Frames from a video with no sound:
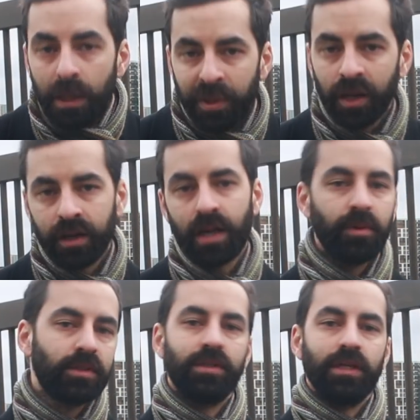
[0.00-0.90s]
being
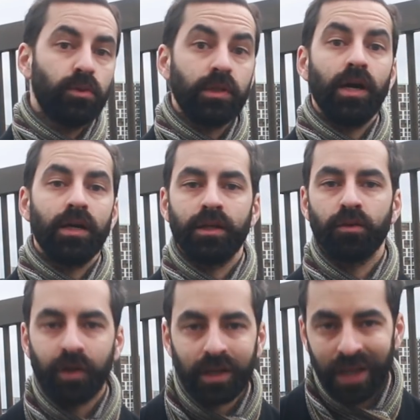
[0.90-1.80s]
unable to stick to a diet that
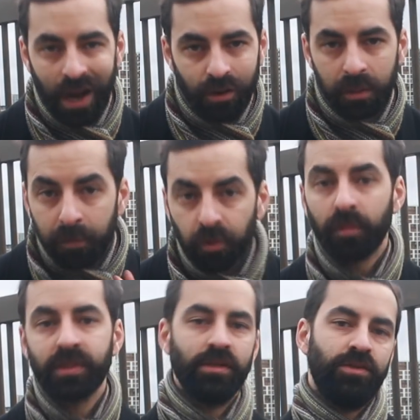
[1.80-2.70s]
your friend Karen
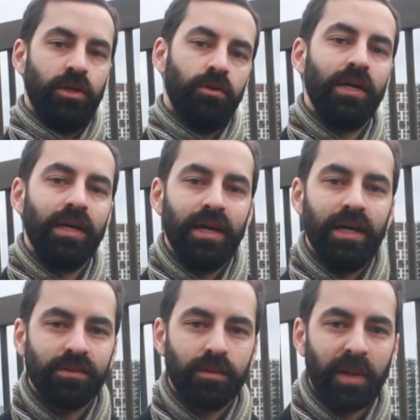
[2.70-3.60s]
promises you
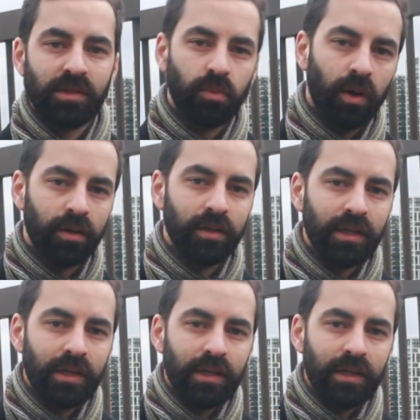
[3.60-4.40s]
is the best one,